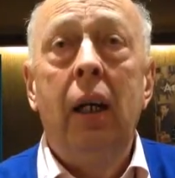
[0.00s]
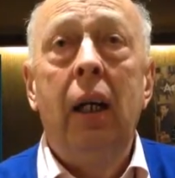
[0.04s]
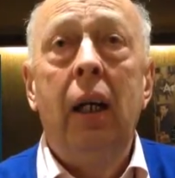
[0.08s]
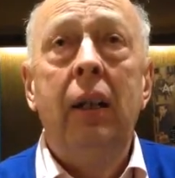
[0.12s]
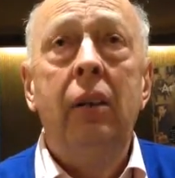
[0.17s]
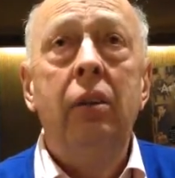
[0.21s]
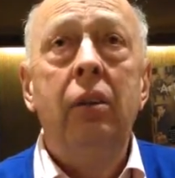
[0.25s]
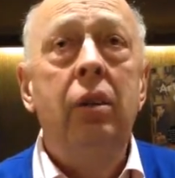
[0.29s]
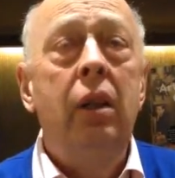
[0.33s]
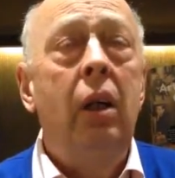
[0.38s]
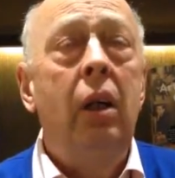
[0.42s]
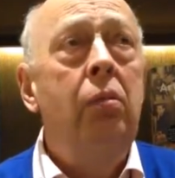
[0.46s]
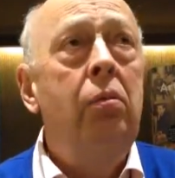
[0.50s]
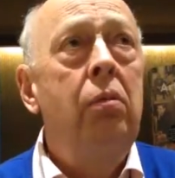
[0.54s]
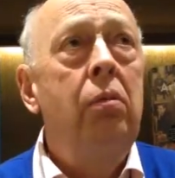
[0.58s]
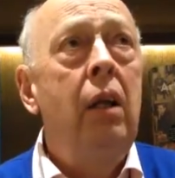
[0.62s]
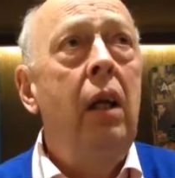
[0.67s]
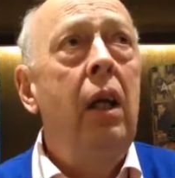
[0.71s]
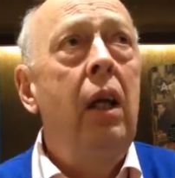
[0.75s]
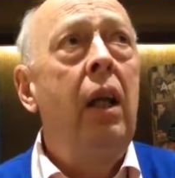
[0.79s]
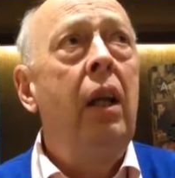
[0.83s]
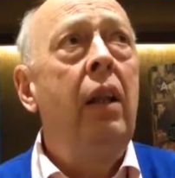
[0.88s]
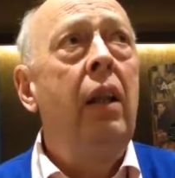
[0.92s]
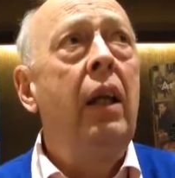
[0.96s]
And so
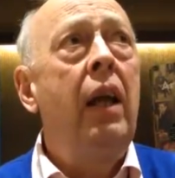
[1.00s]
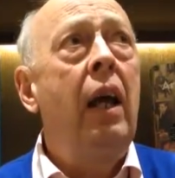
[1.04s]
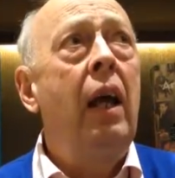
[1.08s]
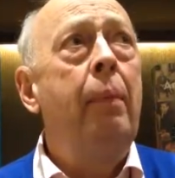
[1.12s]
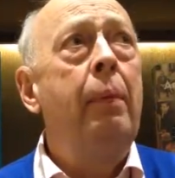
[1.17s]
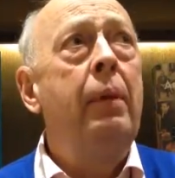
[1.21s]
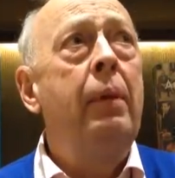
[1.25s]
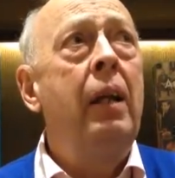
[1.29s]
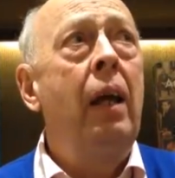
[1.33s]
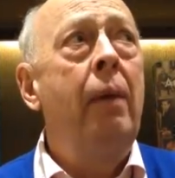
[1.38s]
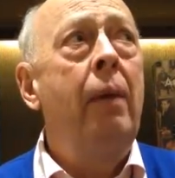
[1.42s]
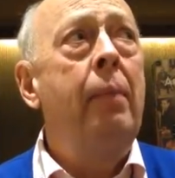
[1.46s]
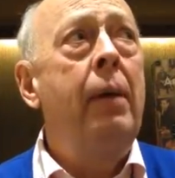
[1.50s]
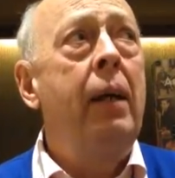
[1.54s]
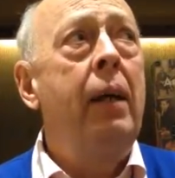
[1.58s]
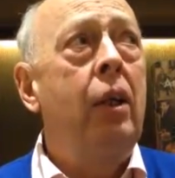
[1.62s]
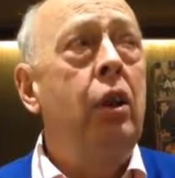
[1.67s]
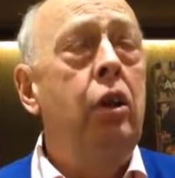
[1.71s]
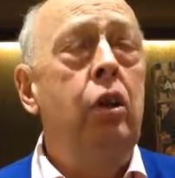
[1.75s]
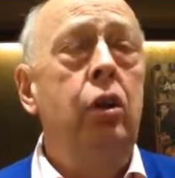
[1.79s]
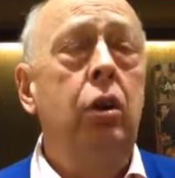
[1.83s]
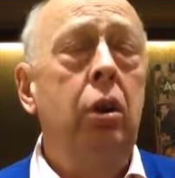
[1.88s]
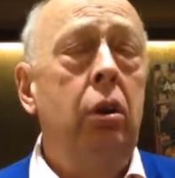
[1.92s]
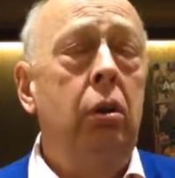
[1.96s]
really the
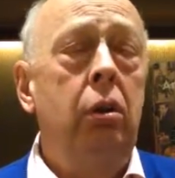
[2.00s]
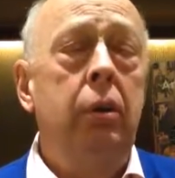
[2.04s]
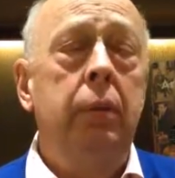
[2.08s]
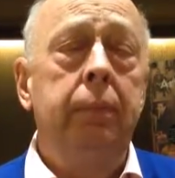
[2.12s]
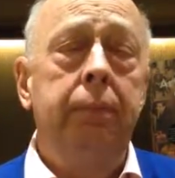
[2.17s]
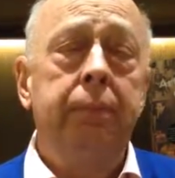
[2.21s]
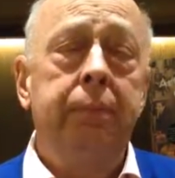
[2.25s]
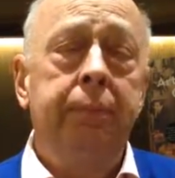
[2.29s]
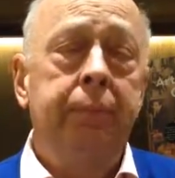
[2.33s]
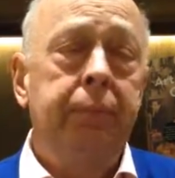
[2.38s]
epidemic should